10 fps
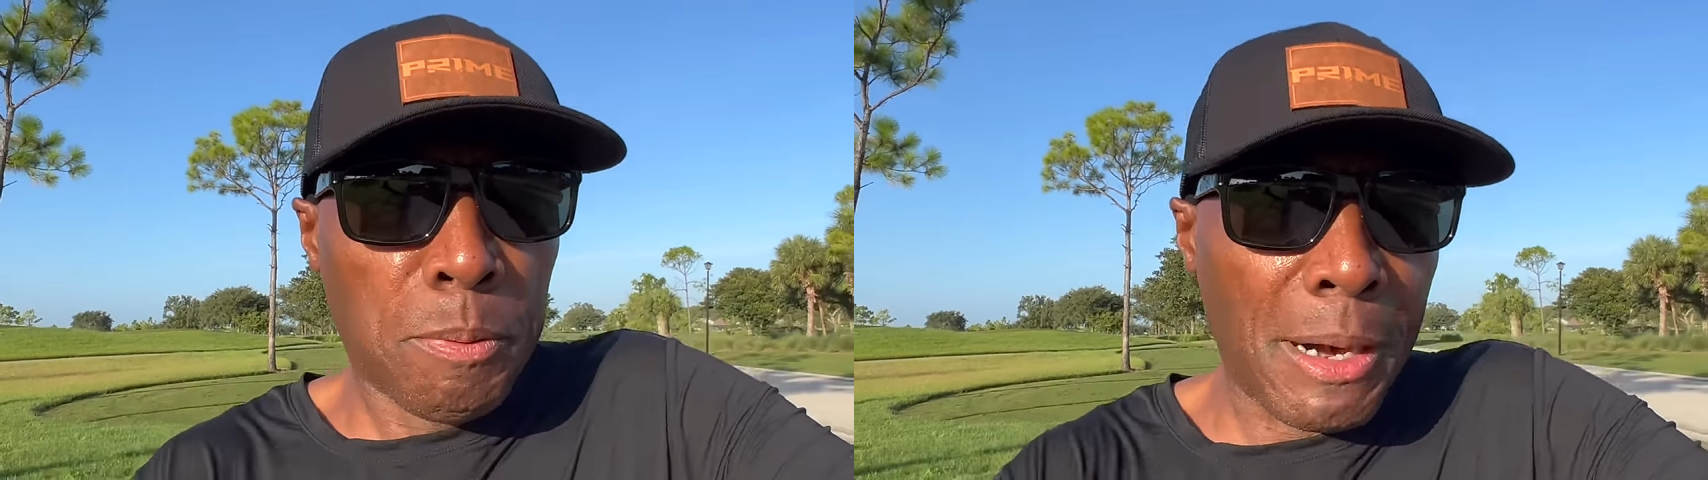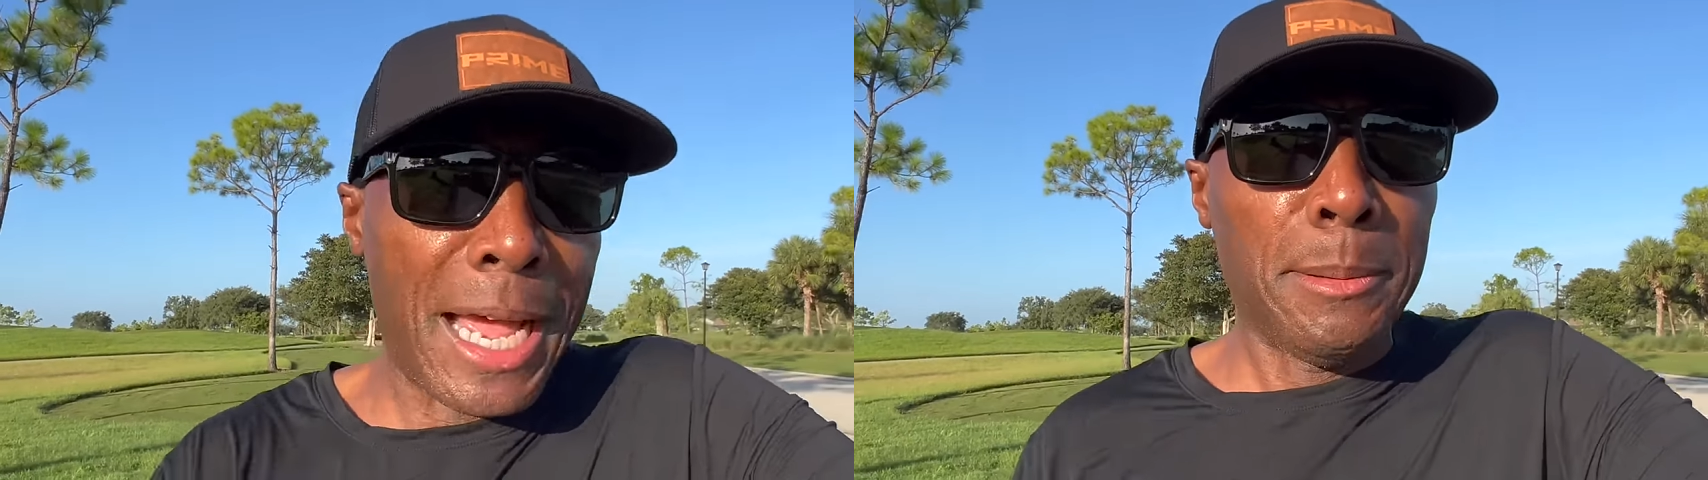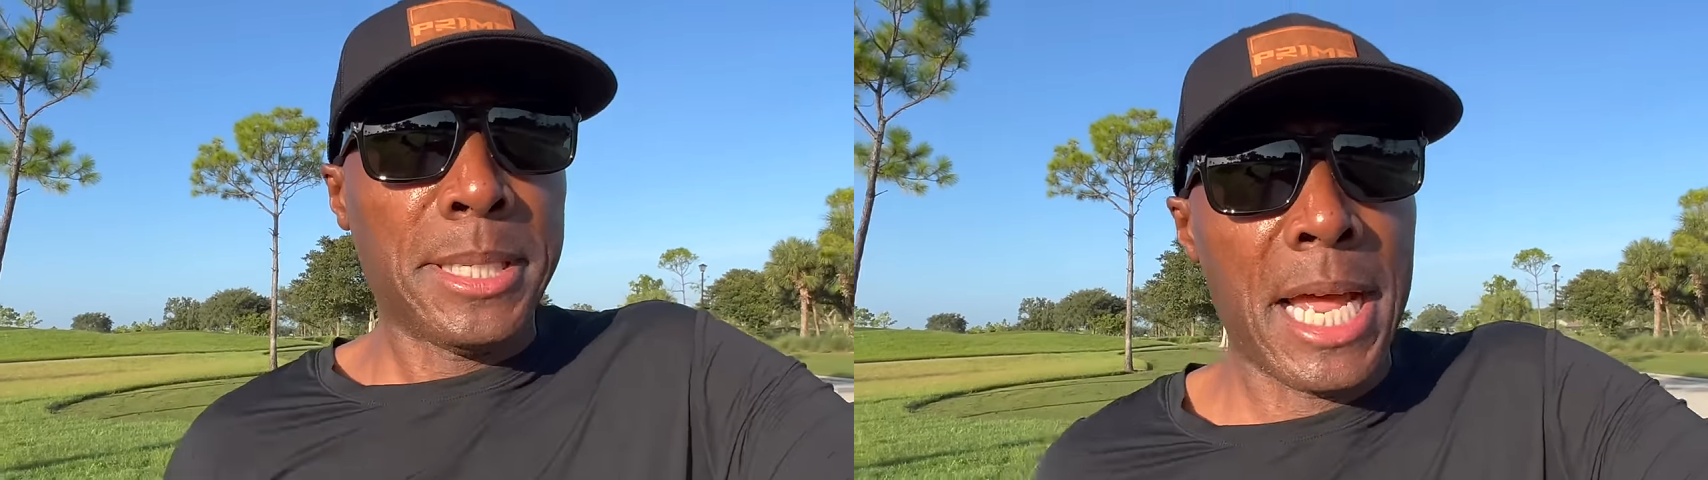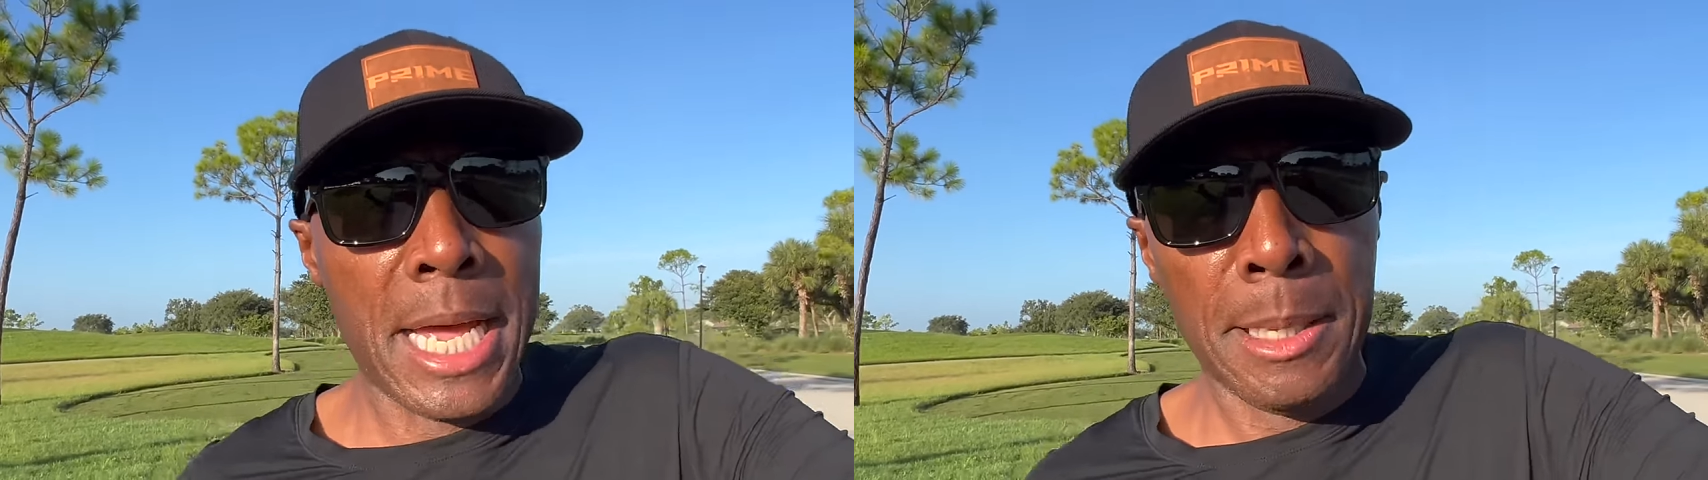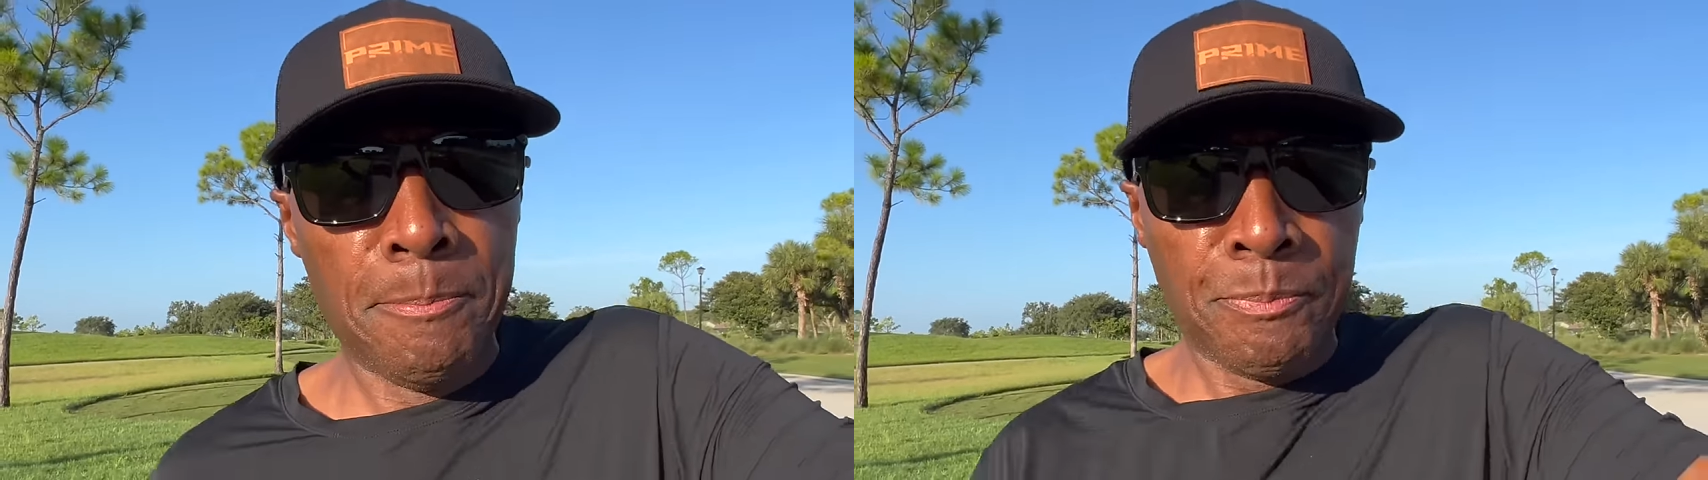prime
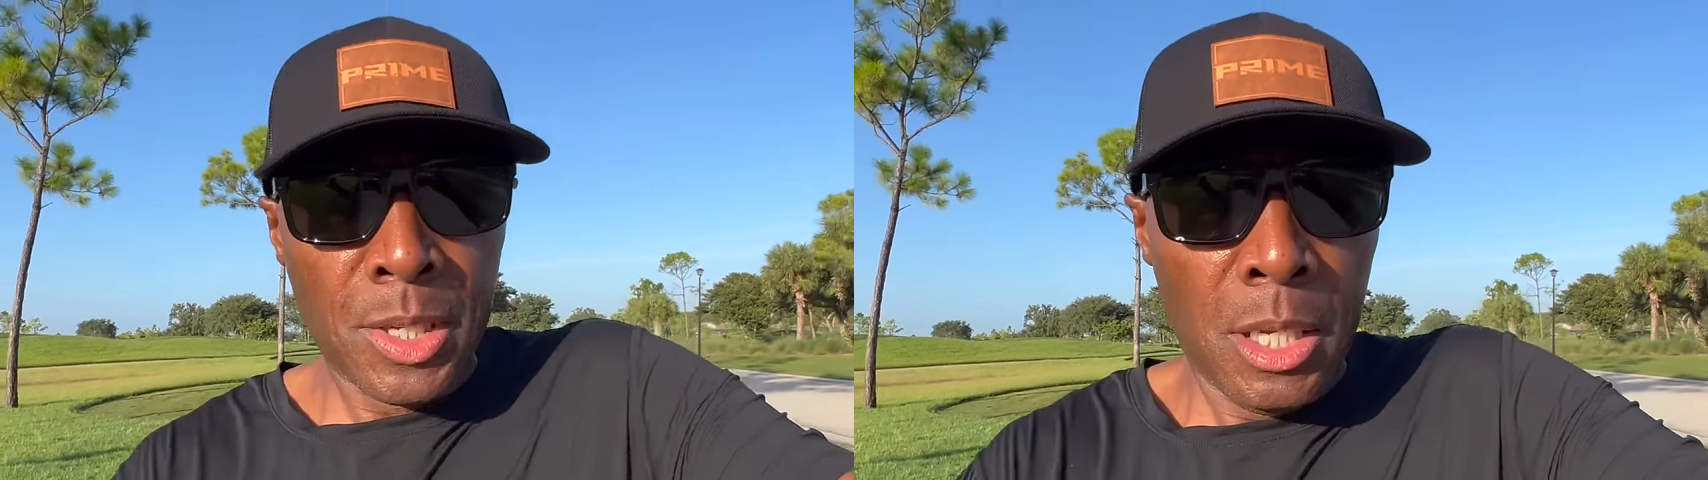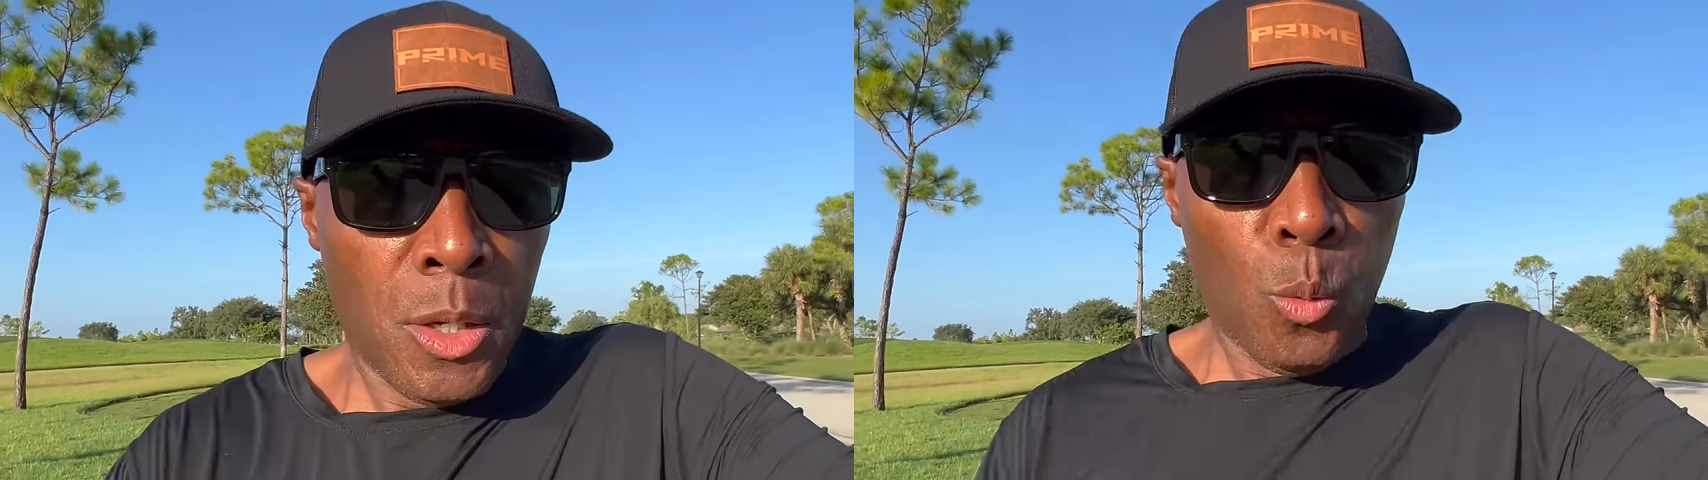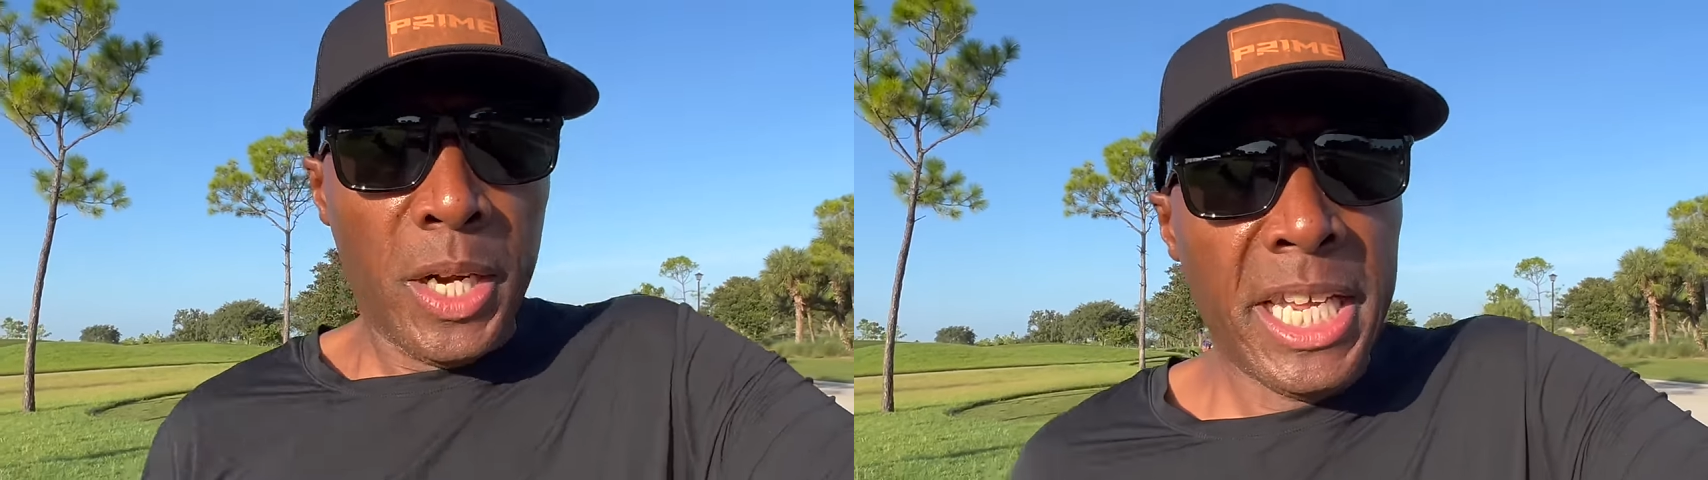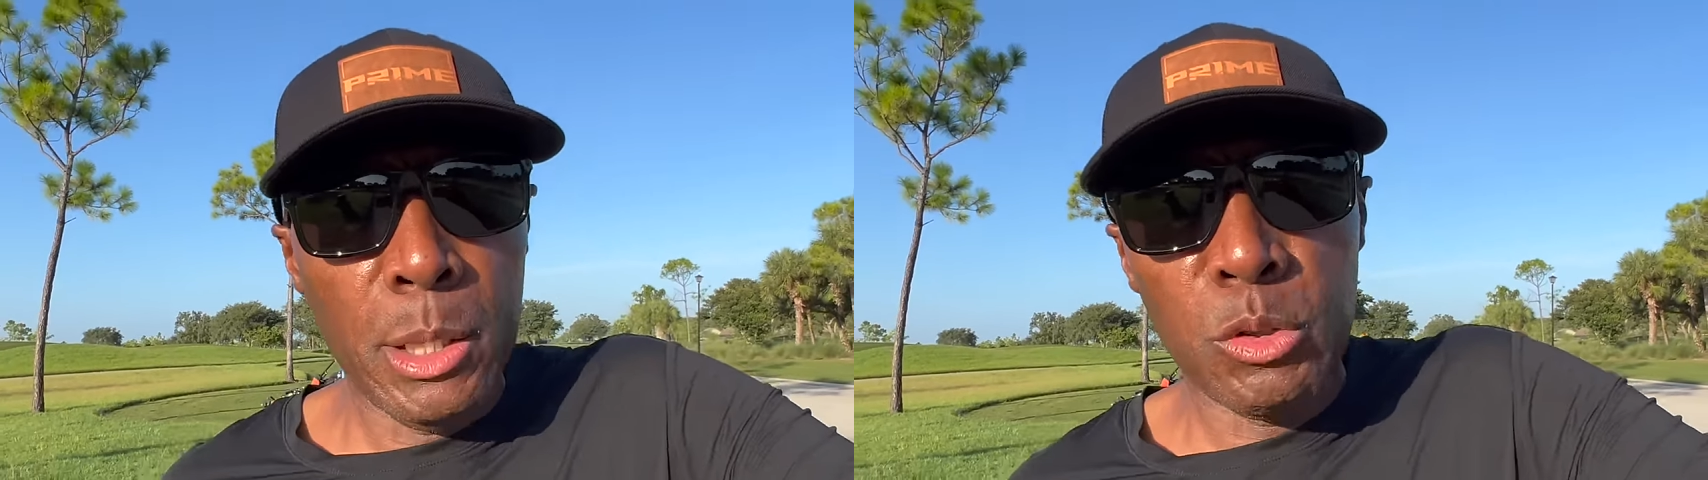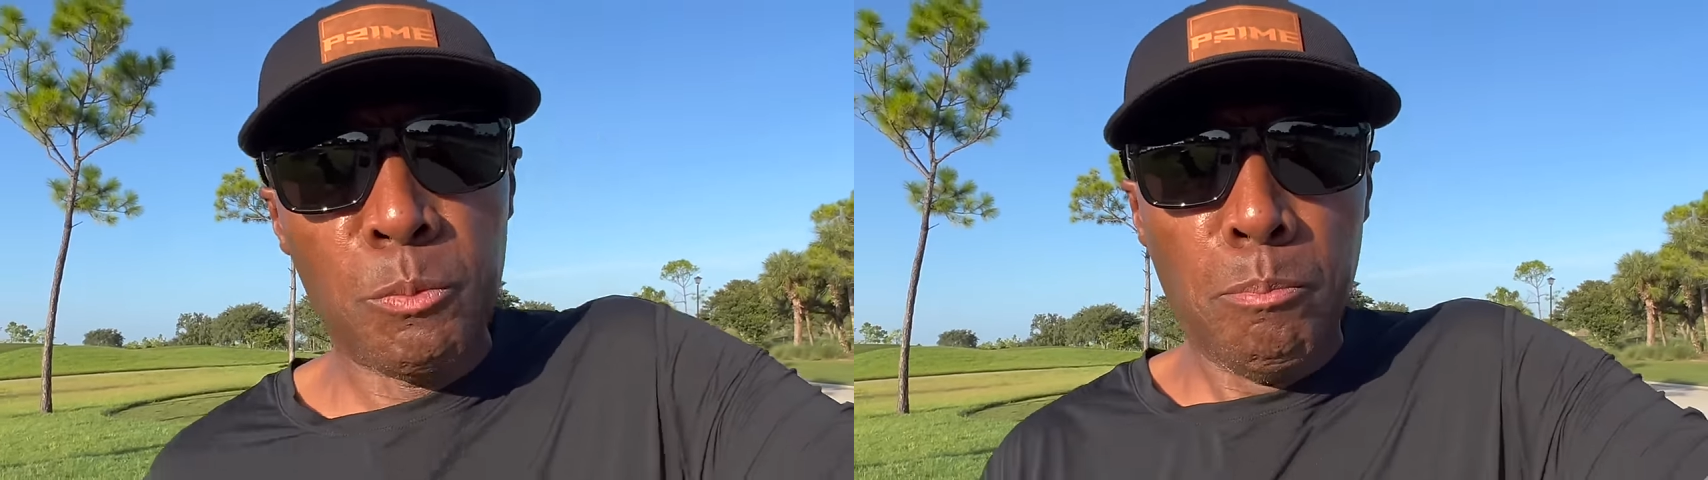time when he
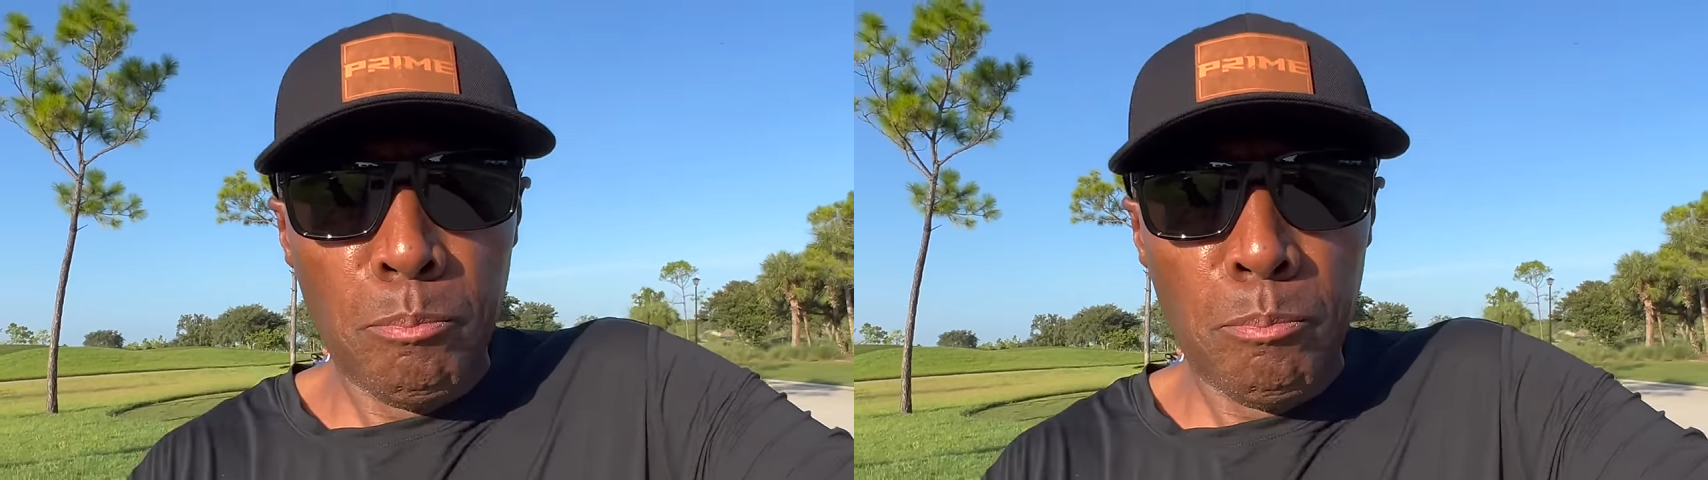was